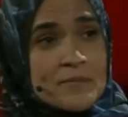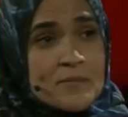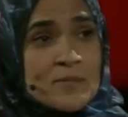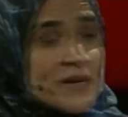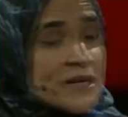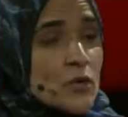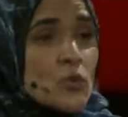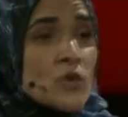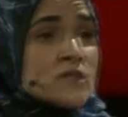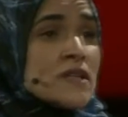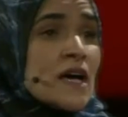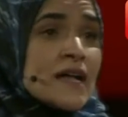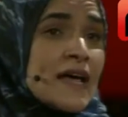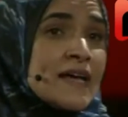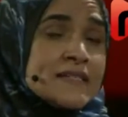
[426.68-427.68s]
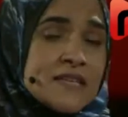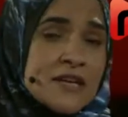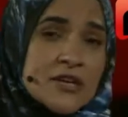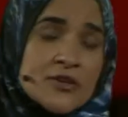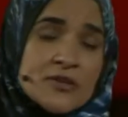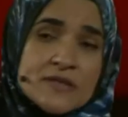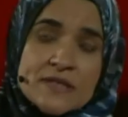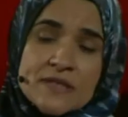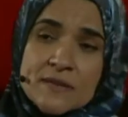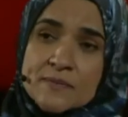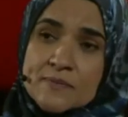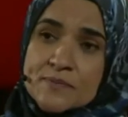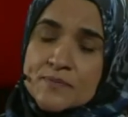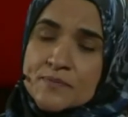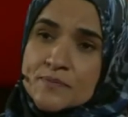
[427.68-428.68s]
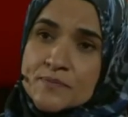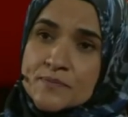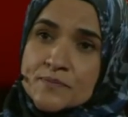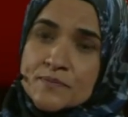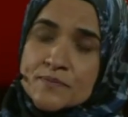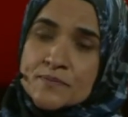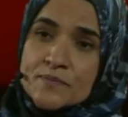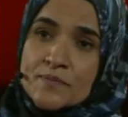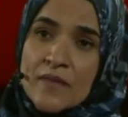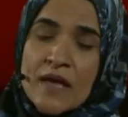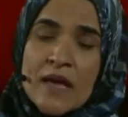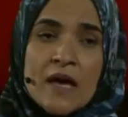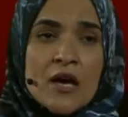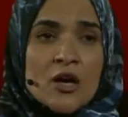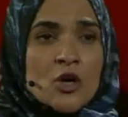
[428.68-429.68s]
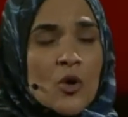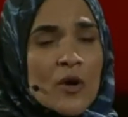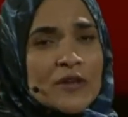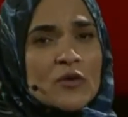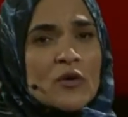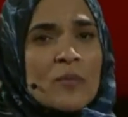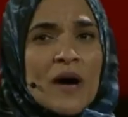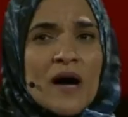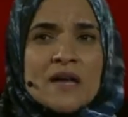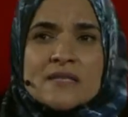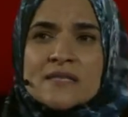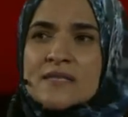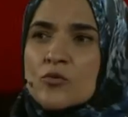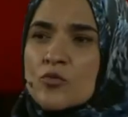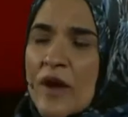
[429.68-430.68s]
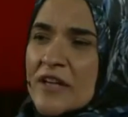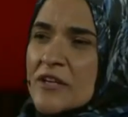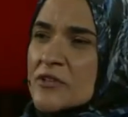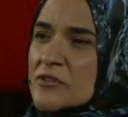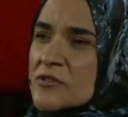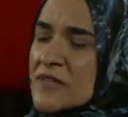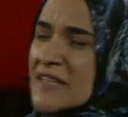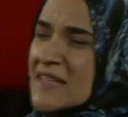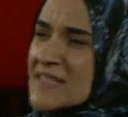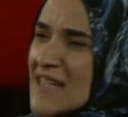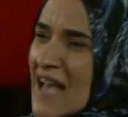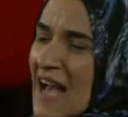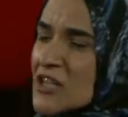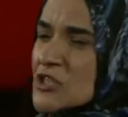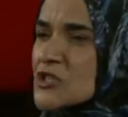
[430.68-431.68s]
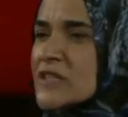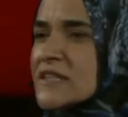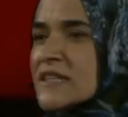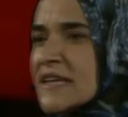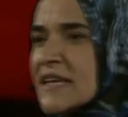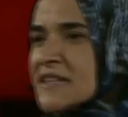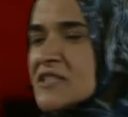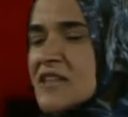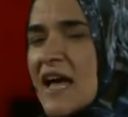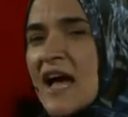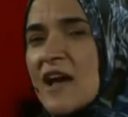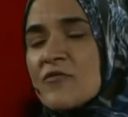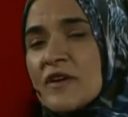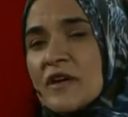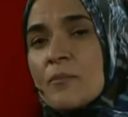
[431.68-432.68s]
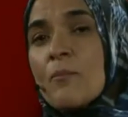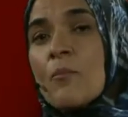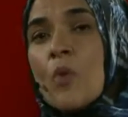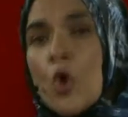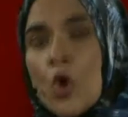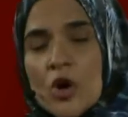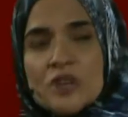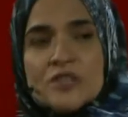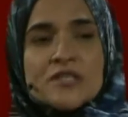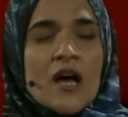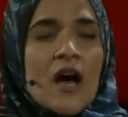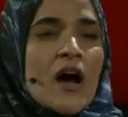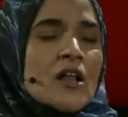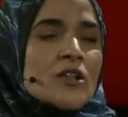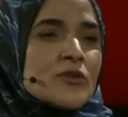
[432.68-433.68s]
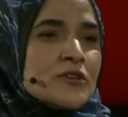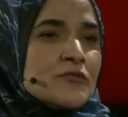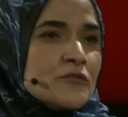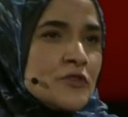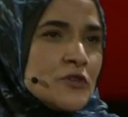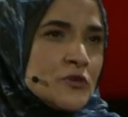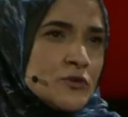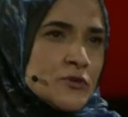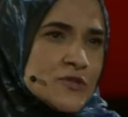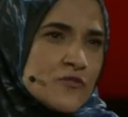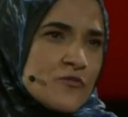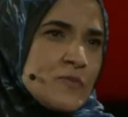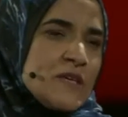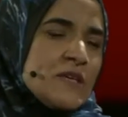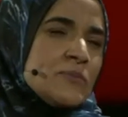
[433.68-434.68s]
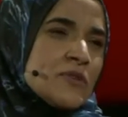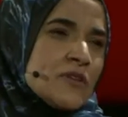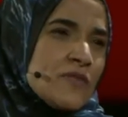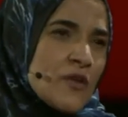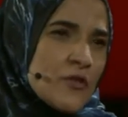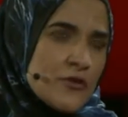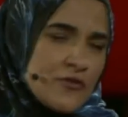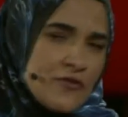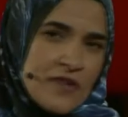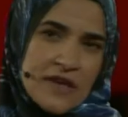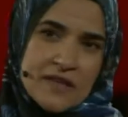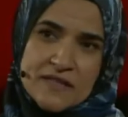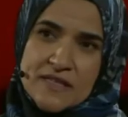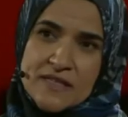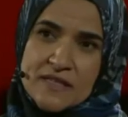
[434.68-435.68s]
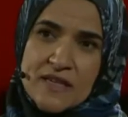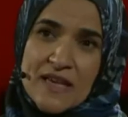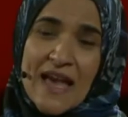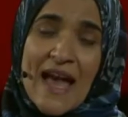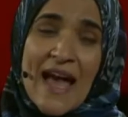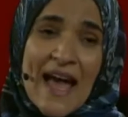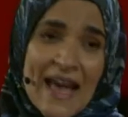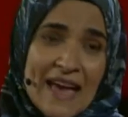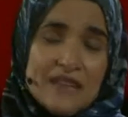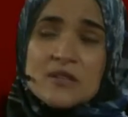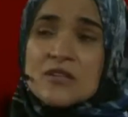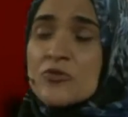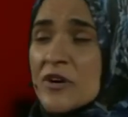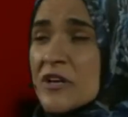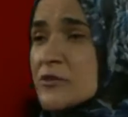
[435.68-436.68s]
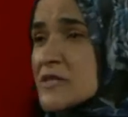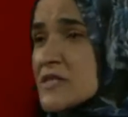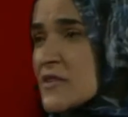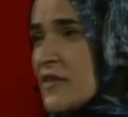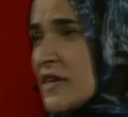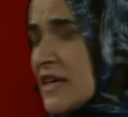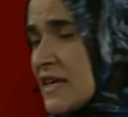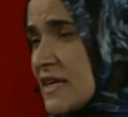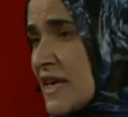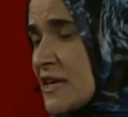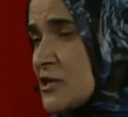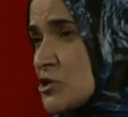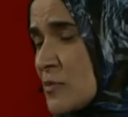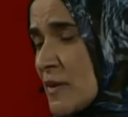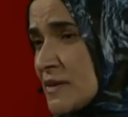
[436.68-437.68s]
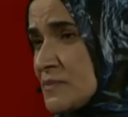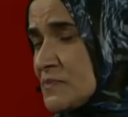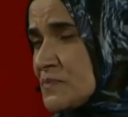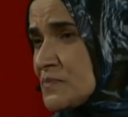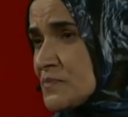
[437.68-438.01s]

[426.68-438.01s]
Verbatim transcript: but it will not end terrorism. Going to a mosque regularly is actually linked to having more tolerant views of people of other faiths and greater civic engagement.